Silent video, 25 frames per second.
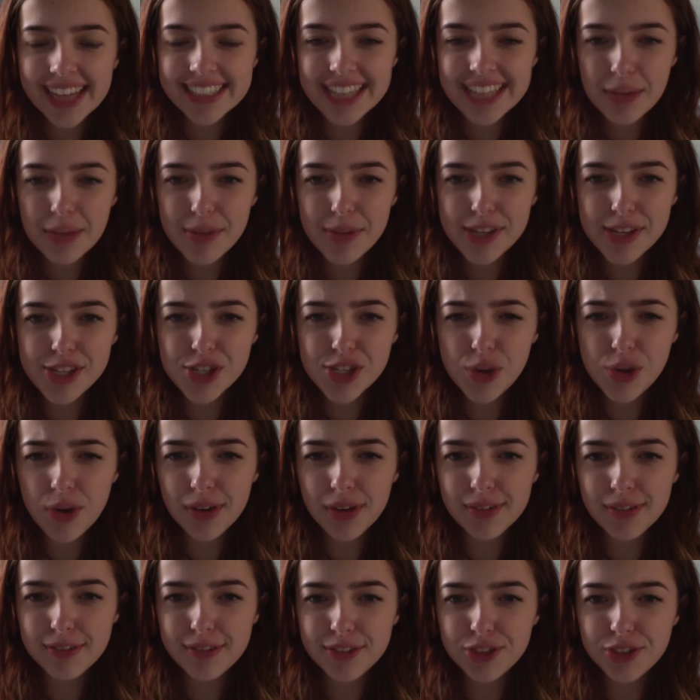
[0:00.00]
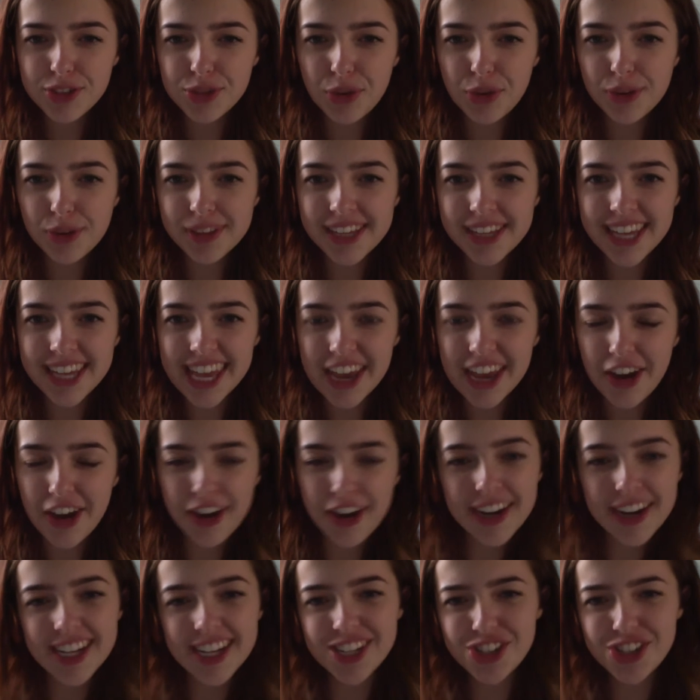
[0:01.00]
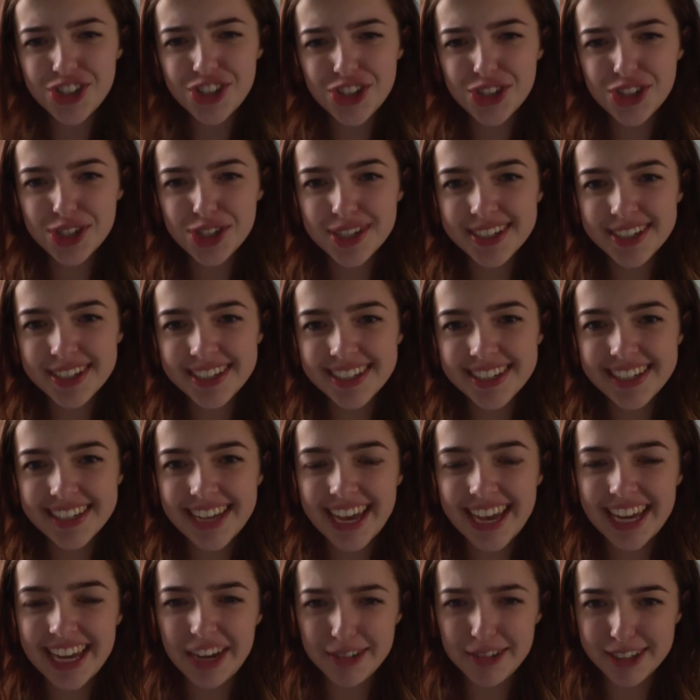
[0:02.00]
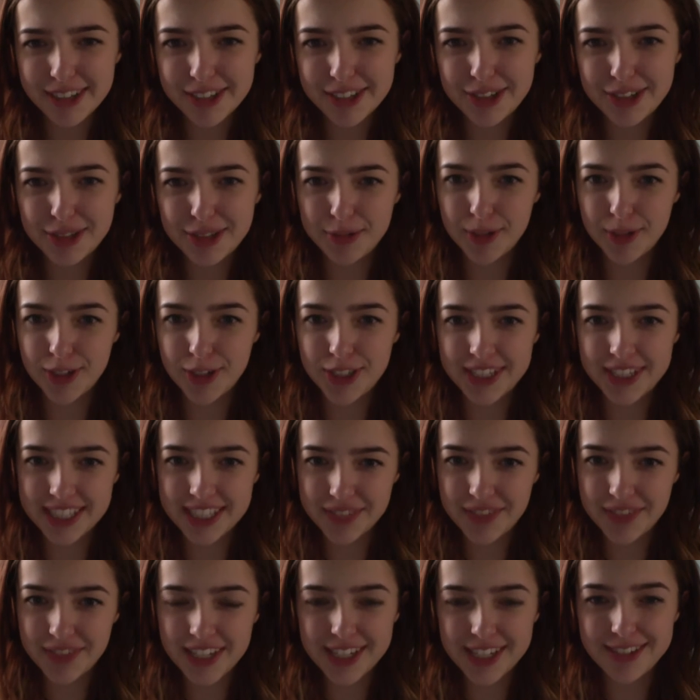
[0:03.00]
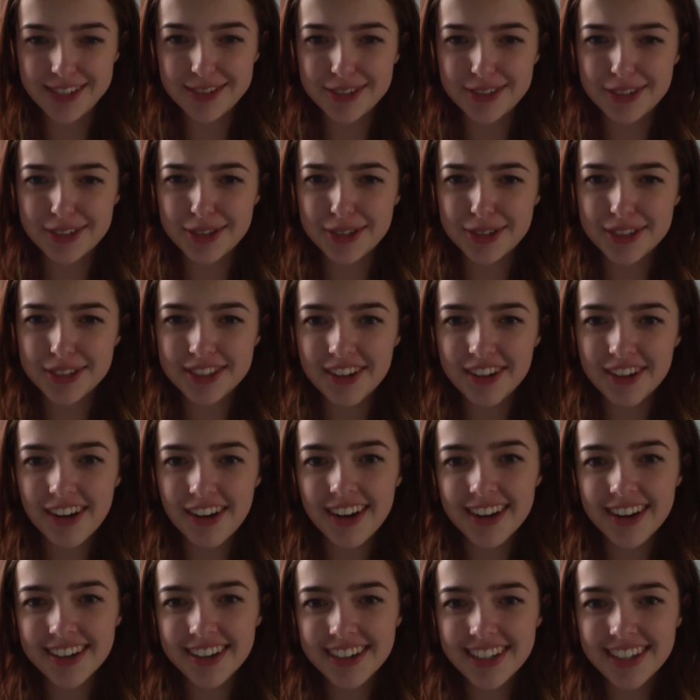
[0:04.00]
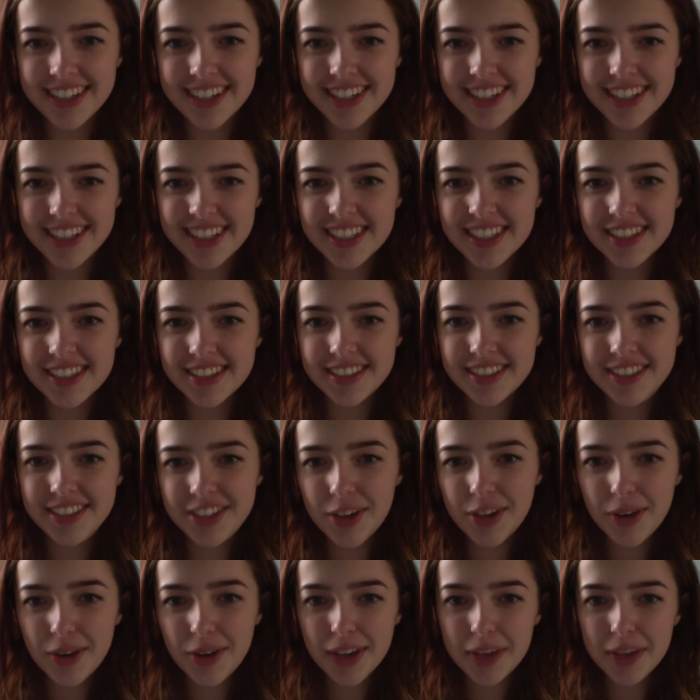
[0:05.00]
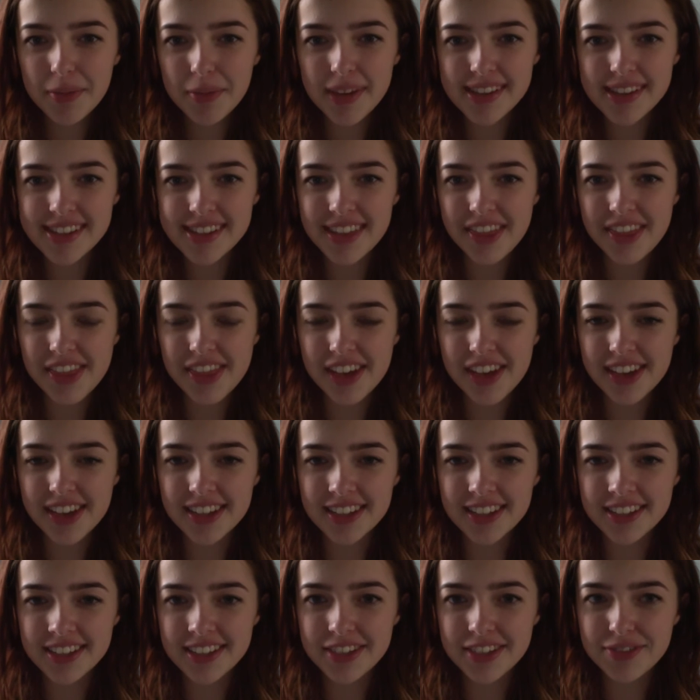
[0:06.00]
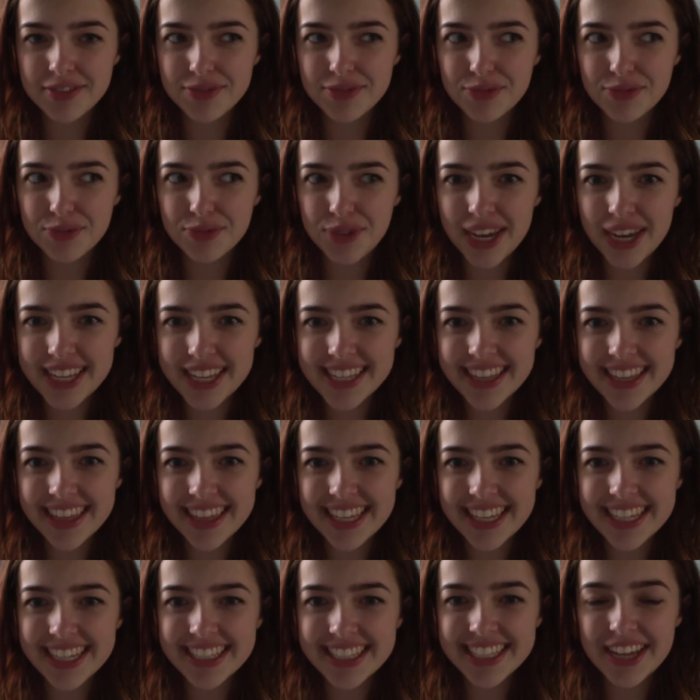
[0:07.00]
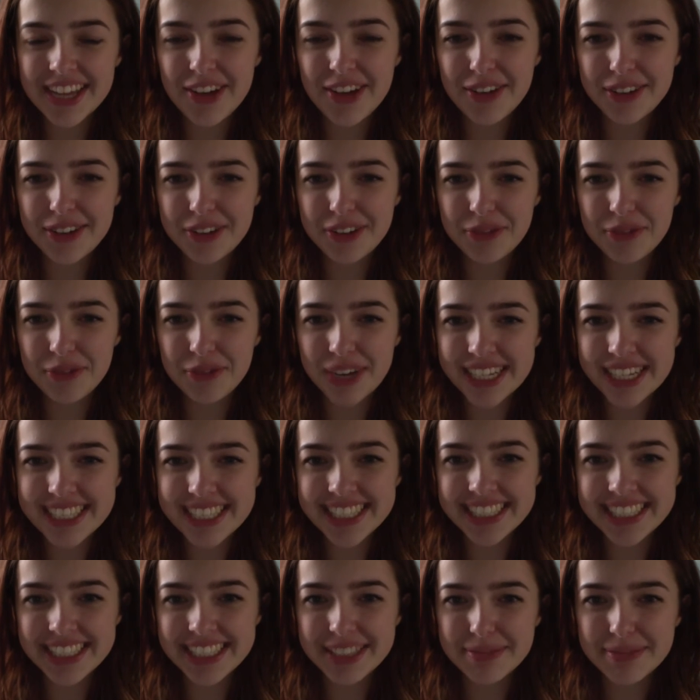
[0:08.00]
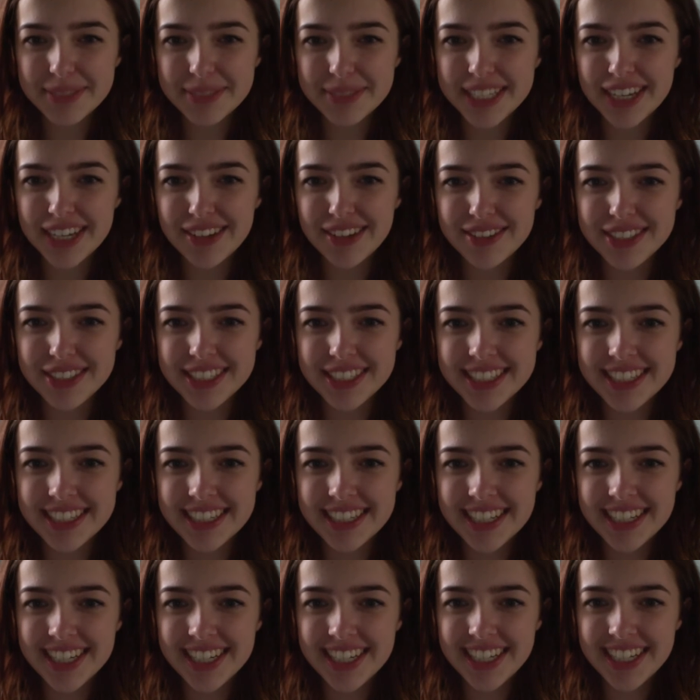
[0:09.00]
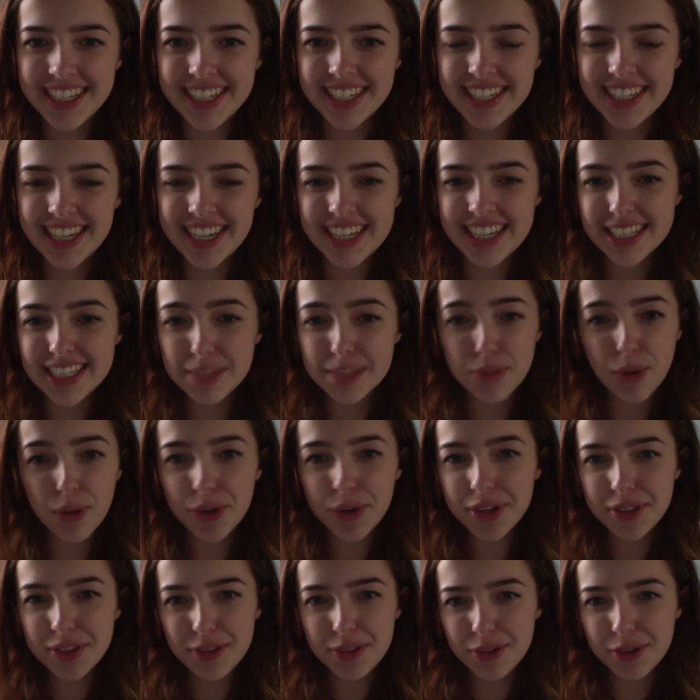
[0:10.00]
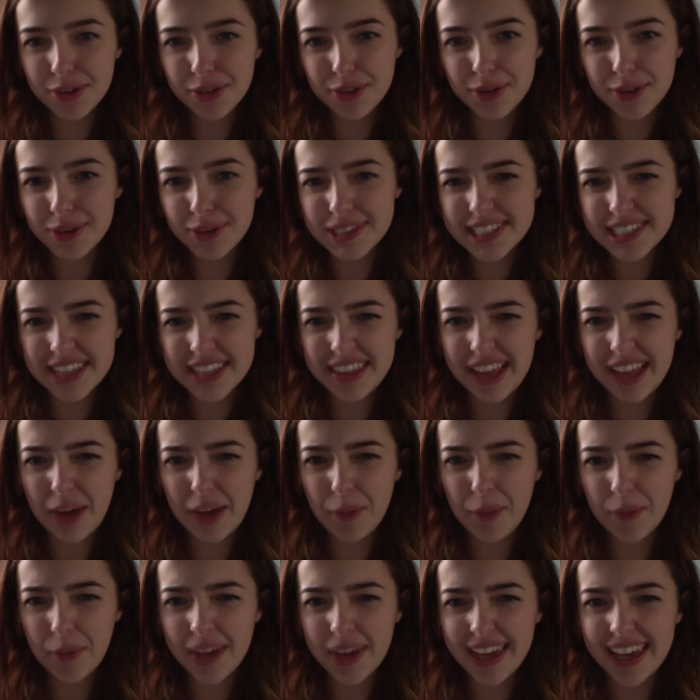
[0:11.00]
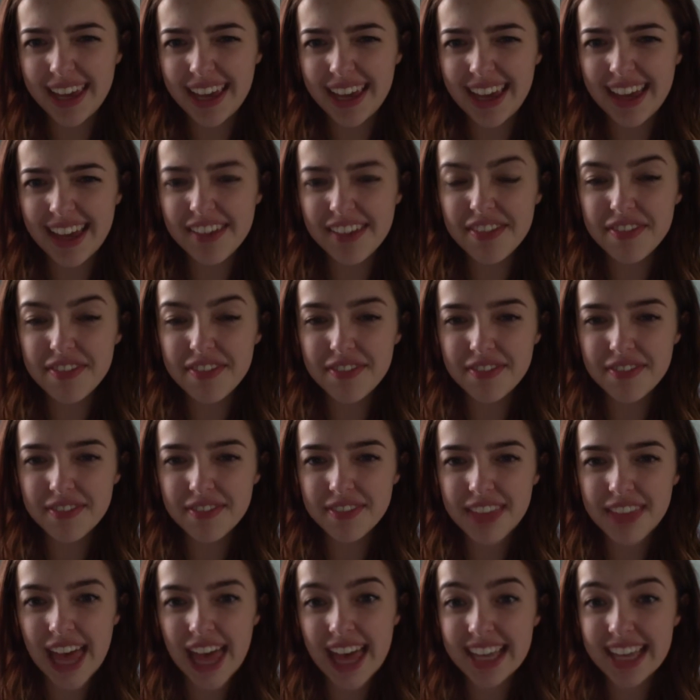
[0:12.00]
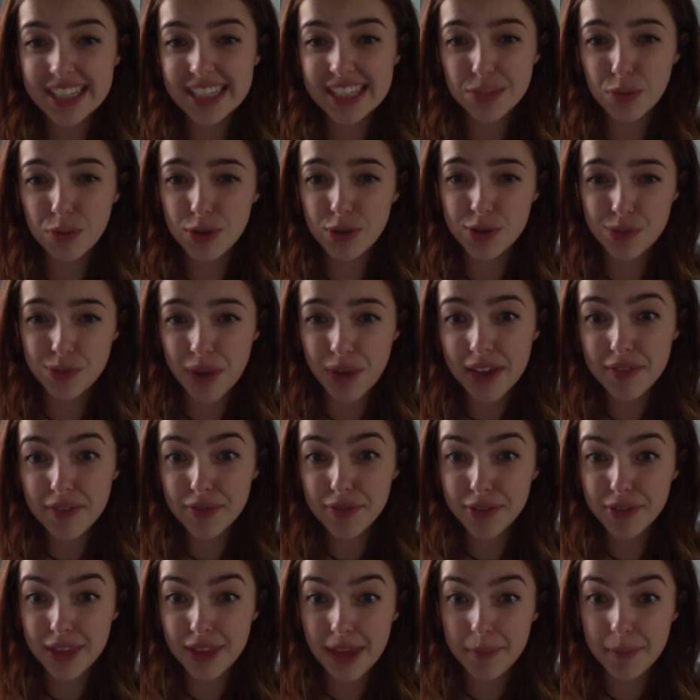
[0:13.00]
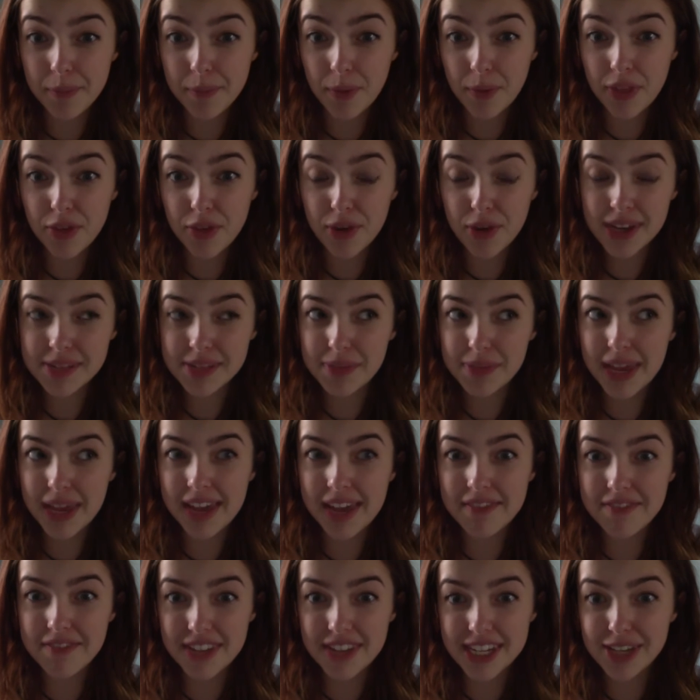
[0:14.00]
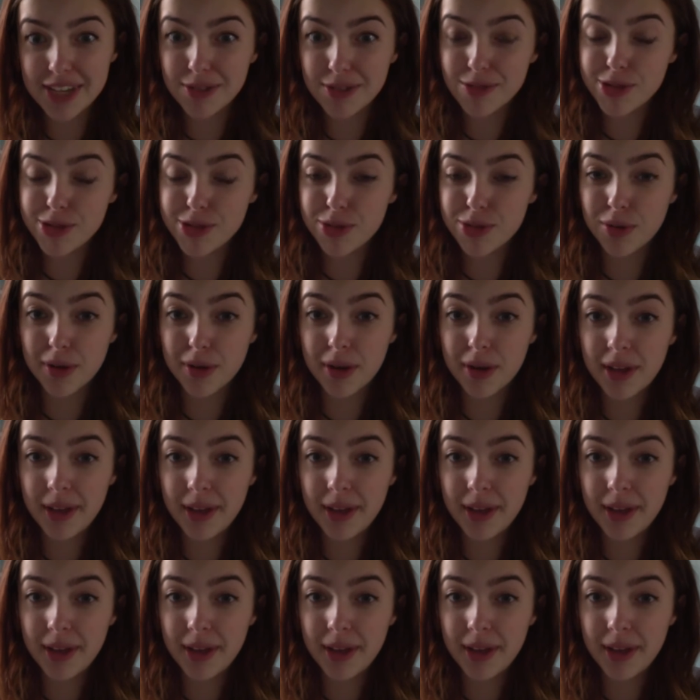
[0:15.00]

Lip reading: I would sort of strongly encourage anyone who's watching this video to start documenting things and writing things down and writing to themselves and exploring their thoughts in that way, if that is what's right for them, whether it's making videos or